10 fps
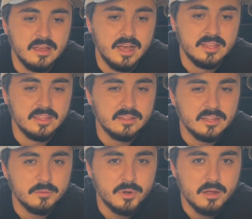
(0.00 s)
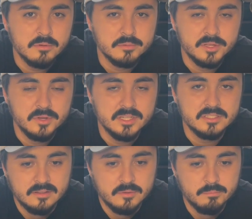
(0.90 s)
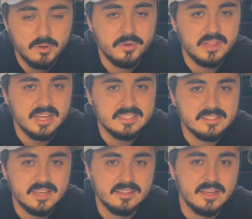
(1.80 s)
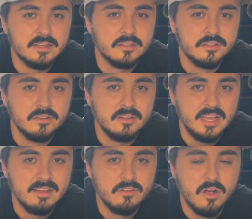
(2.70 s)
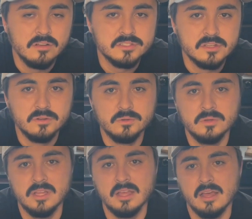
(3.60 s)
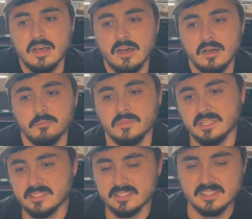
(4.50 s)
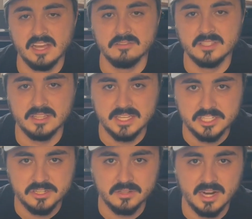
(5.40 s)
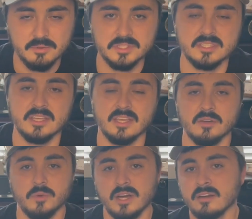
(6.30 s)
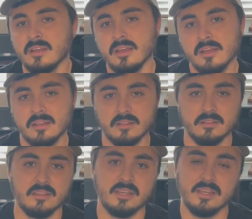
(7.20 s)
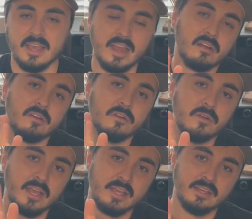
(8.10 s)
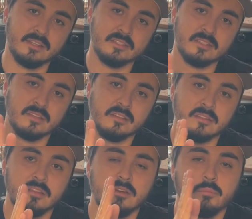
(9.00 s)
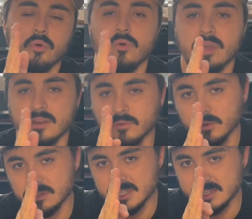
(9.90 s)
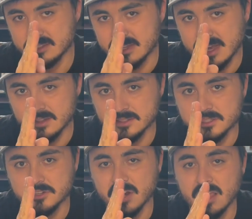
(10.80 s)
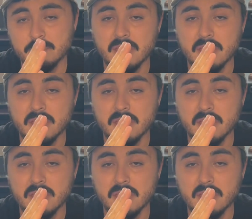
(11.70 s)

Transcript: I think that it probably was. But with that said, that could have also lent itself to the issue that I was seeing where the arrow and the point weren't exactly straight.